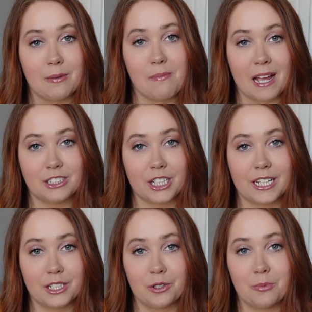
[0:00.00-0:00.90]
at Magic
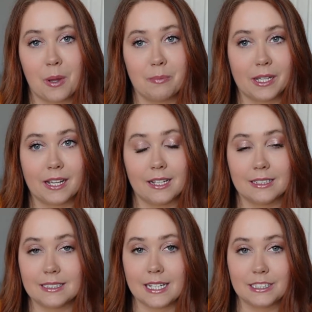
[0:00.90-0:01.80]
Kingdom
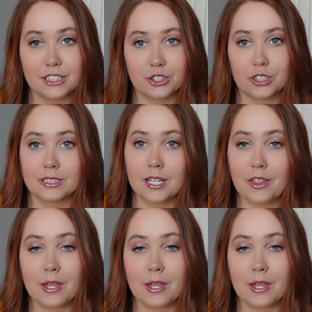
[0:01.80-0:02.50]
because it's just